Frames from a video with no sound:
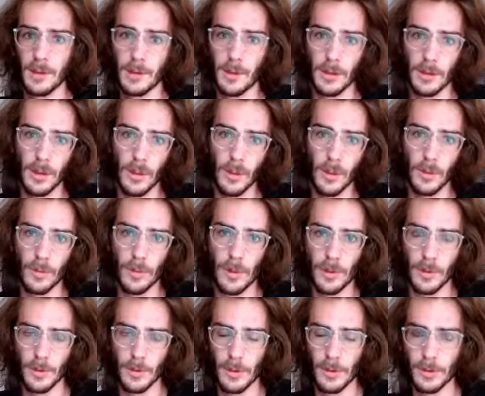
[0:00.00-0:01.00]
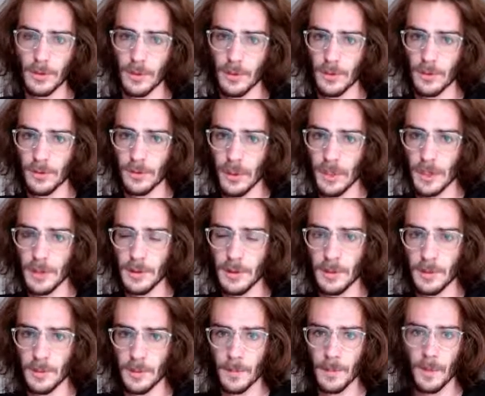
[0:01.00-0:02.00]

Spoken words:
glow around the person's face,